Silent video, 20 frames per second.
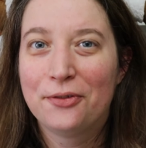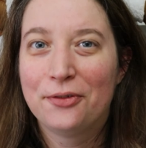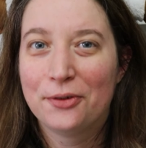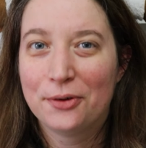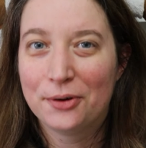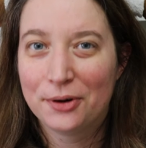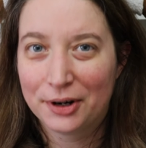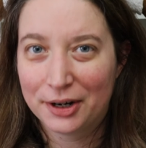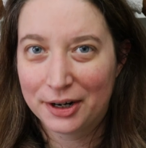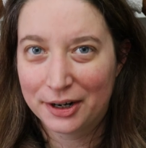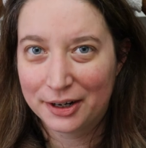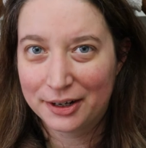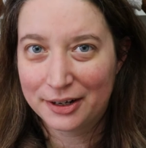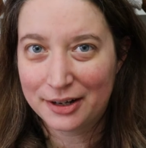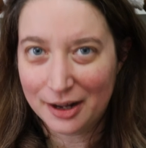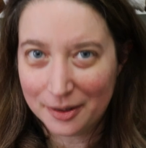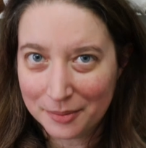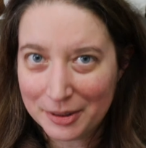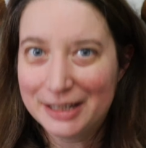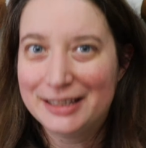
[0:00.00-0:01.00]
for
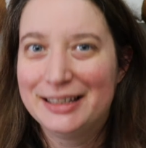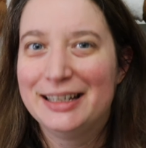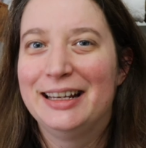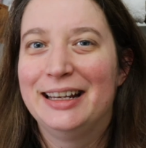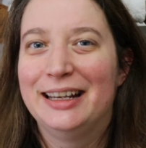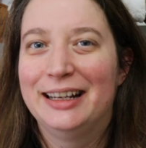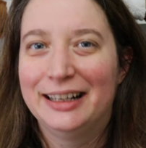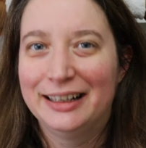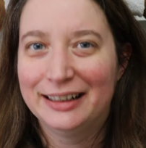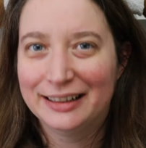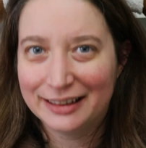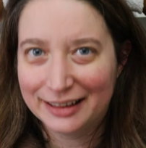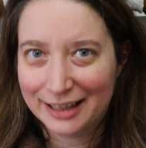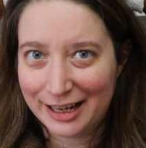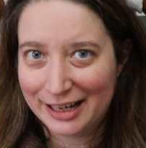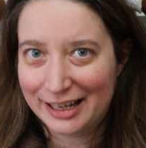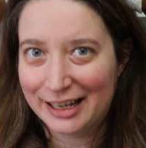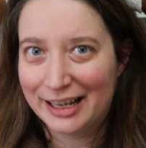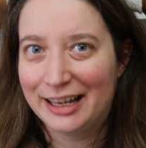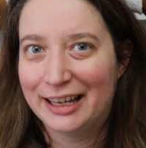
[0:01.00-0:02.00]
commenting,
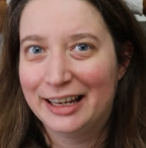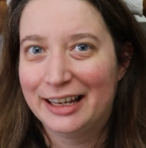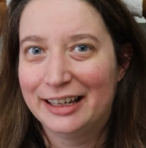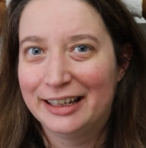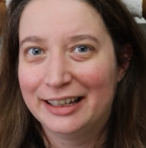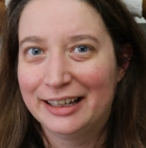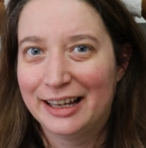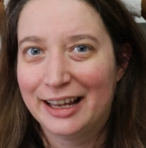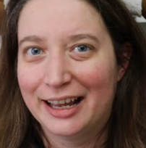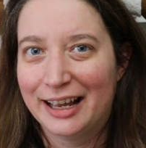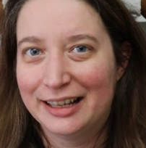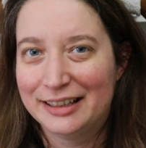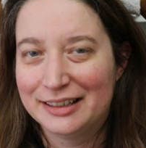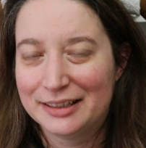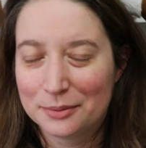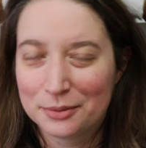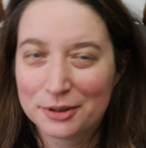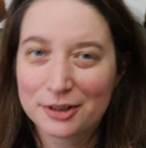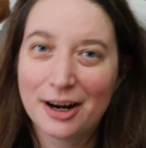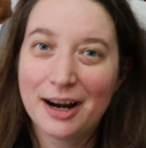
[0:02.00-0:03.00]
liking, and
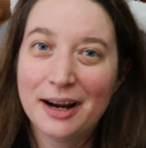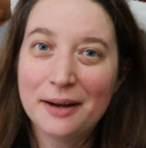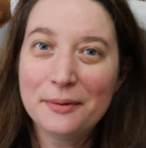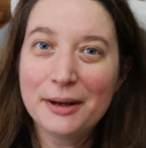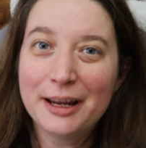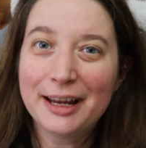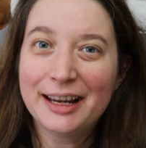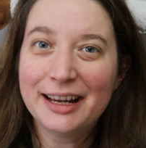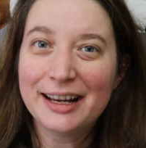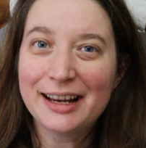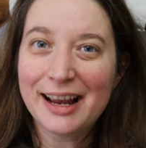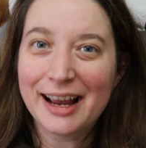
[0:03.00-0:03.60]
subscribing.